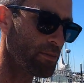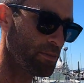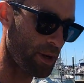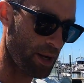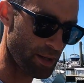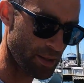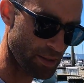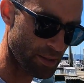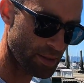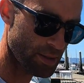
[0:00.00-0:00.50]

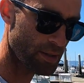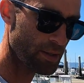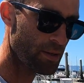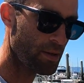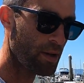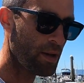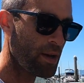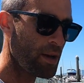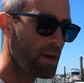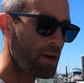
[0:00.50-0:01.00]
metals.
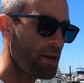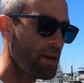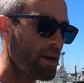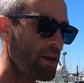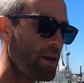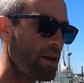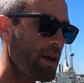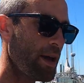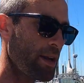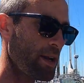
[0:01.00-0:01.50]

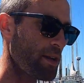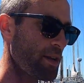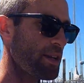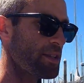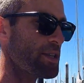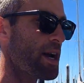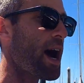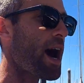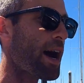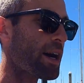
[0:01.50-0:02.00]
And it
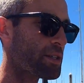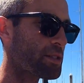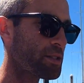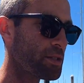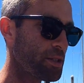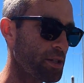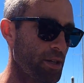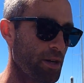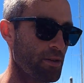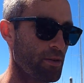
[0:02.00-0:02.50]
needs
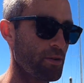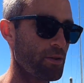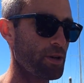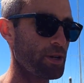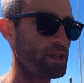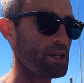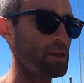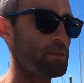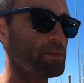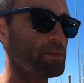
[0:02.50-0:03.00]
oxygen in order to keep